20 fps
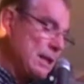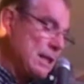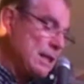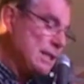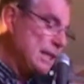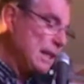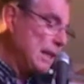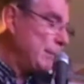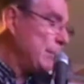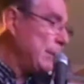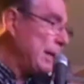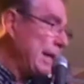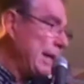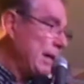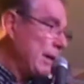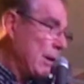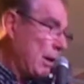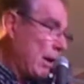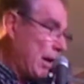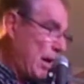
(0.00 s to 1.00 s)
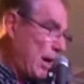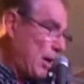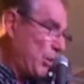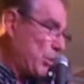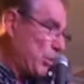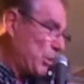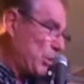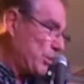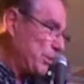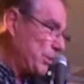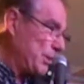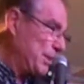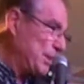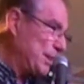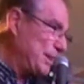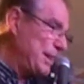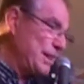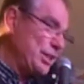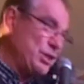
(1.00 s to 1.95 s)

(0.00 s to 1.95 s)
Silly me, I thought that an